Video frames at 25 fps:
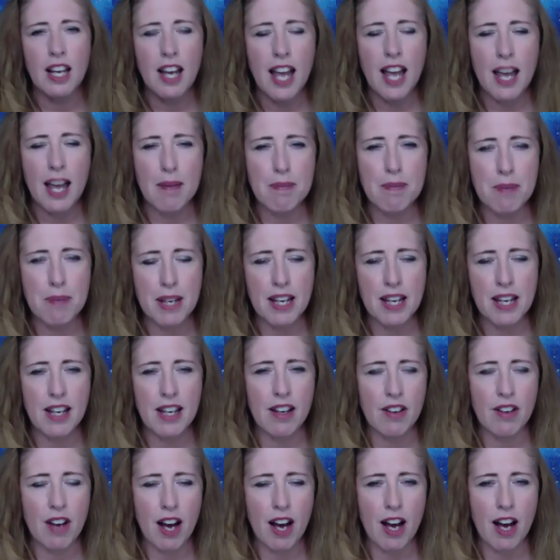and
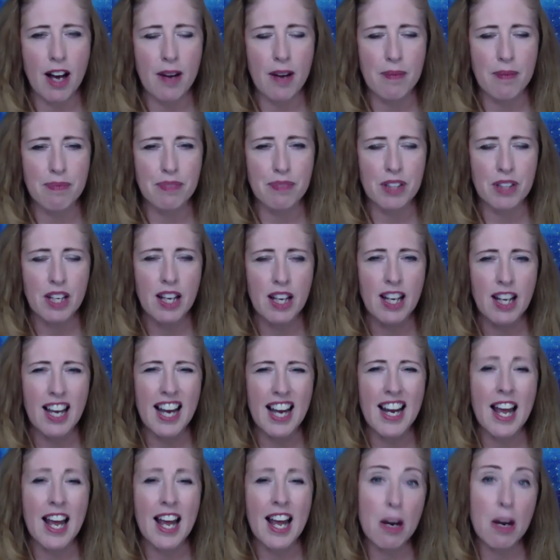being um,
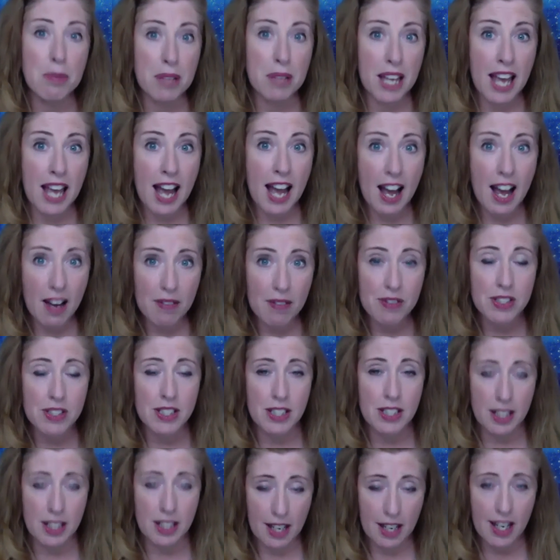kind of held
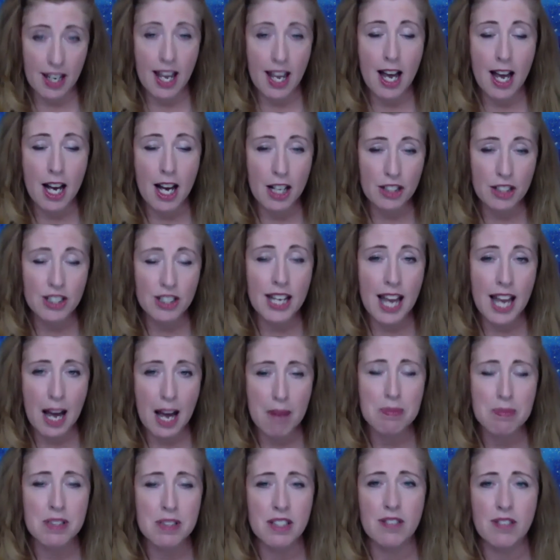captive, held
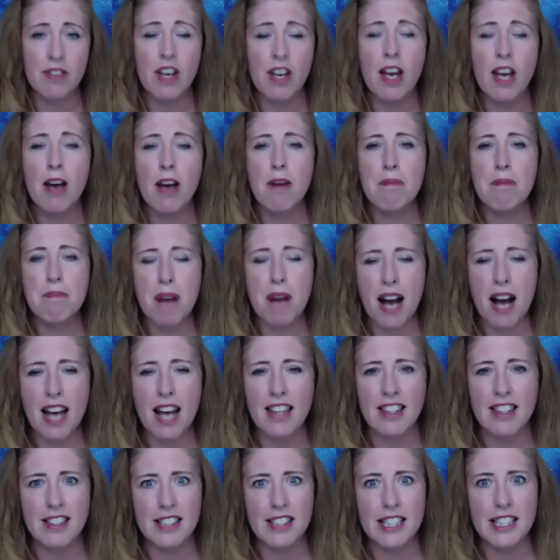captive by
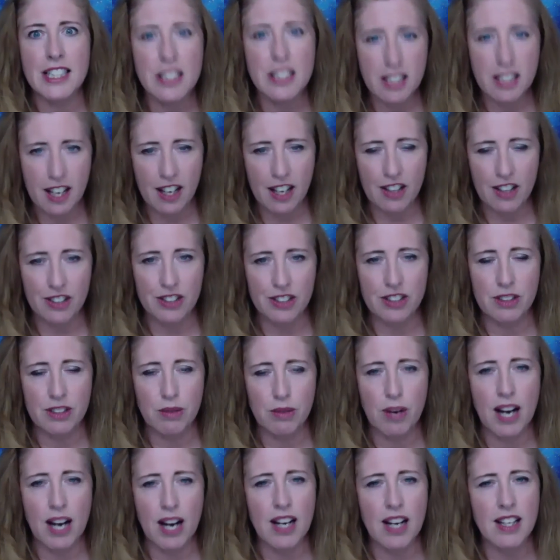the details,
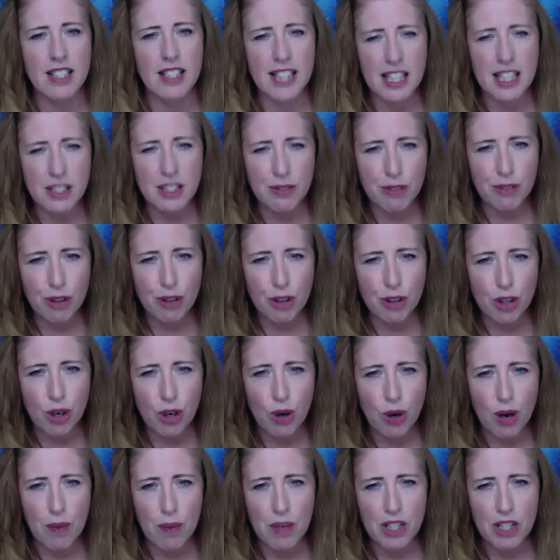right? Because that's Virgo.
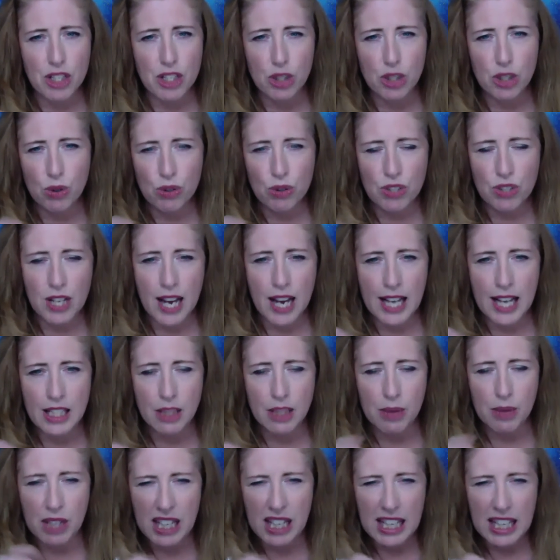I want to scrutinize. I
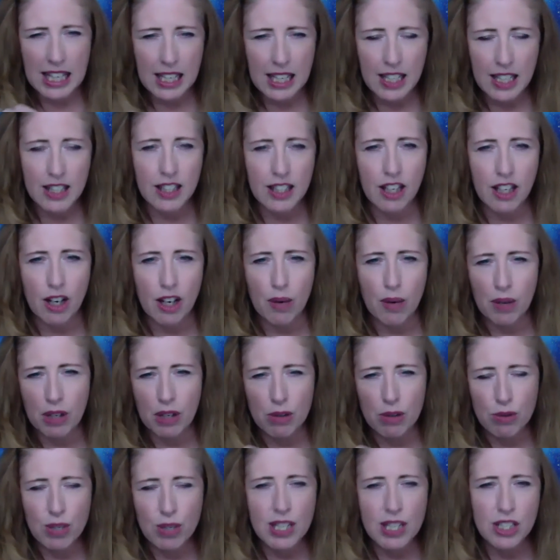want to get in there. I want to
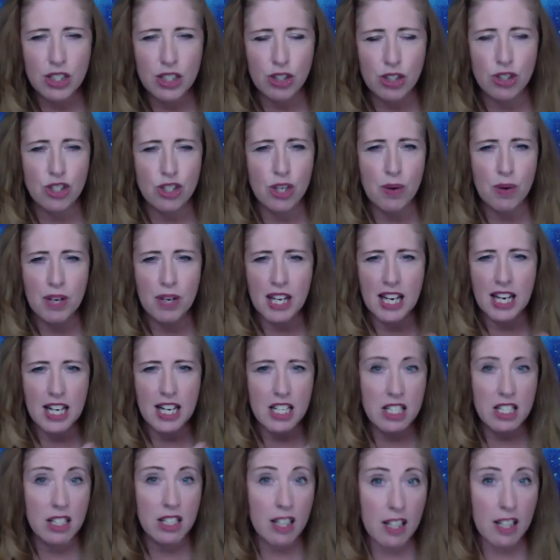research. I want to get a
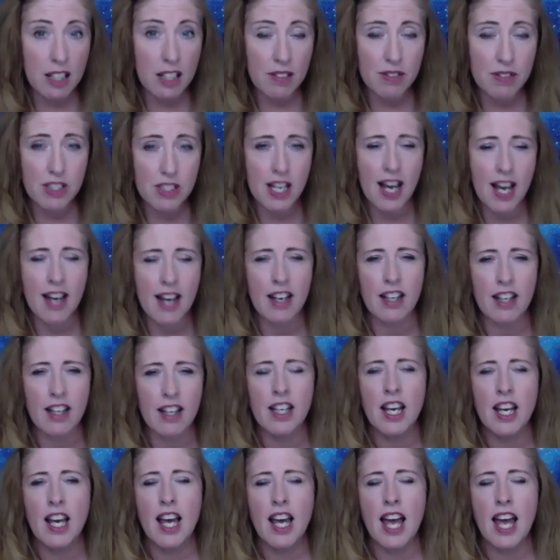ton of data
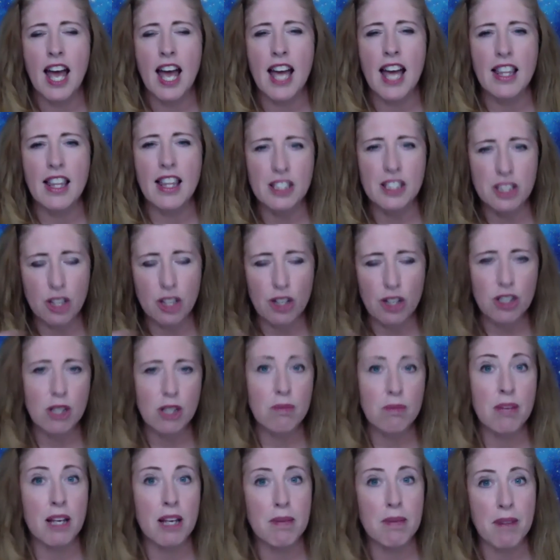and then start to
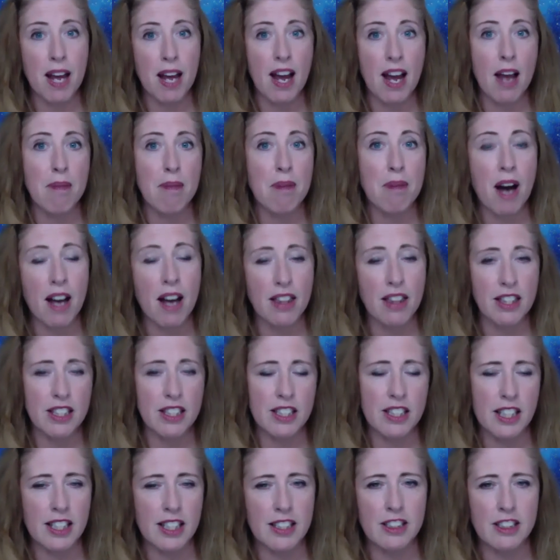make my
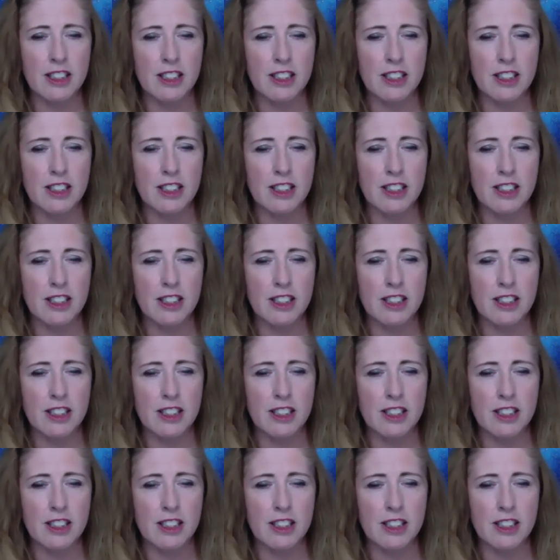hypotheses.